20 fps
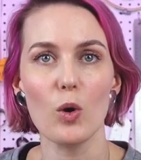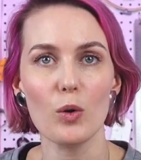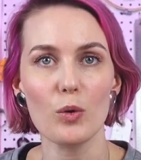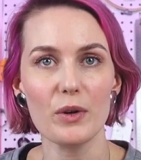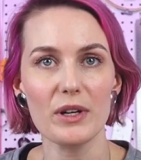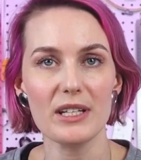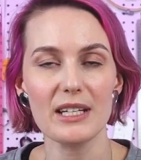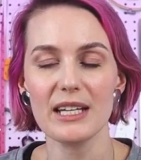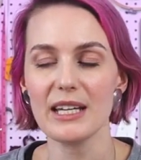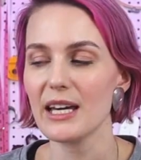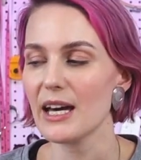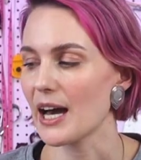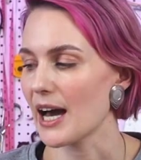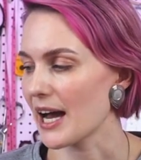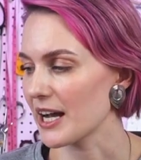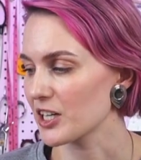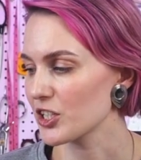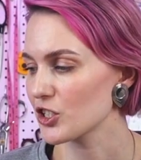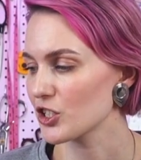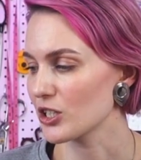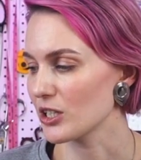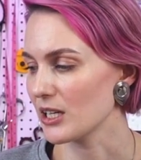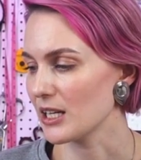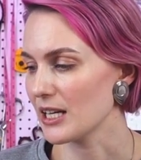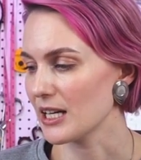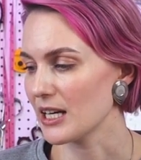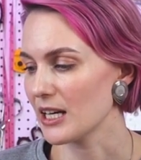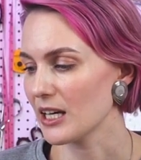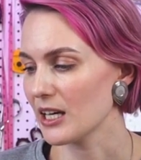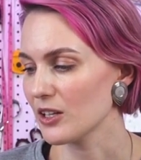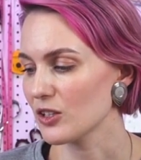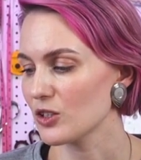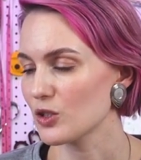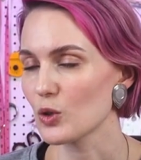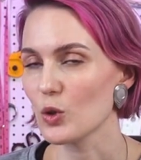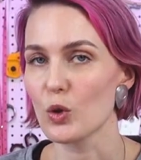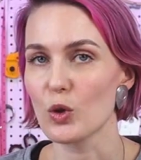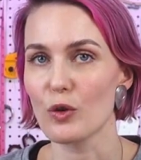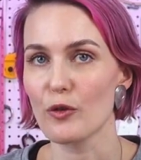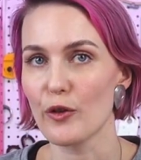already actually
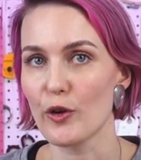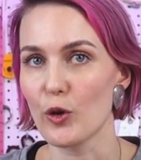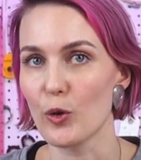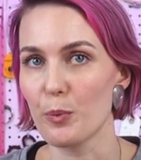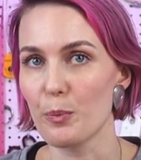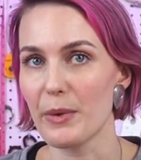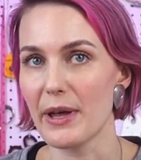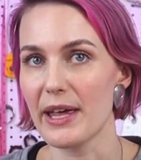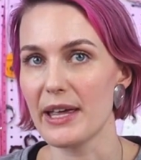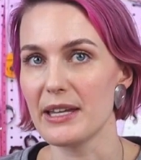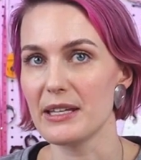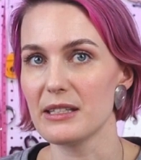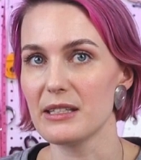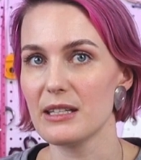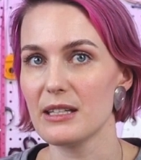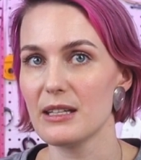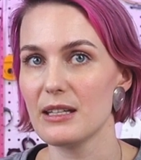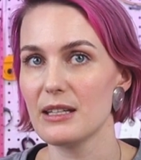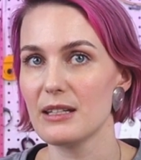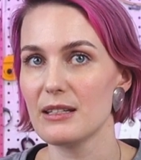sort of opened